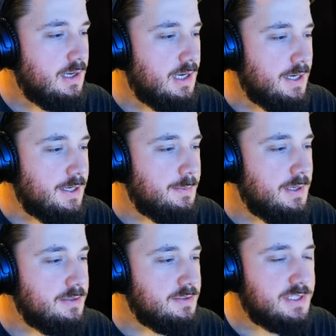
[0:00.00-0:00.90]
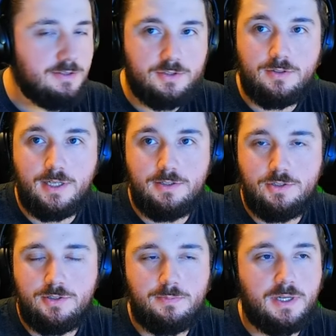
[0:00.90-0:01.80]
I know this sounds
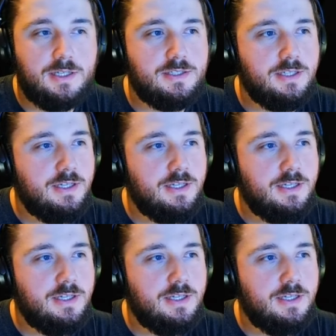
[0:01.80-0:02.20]
strange, but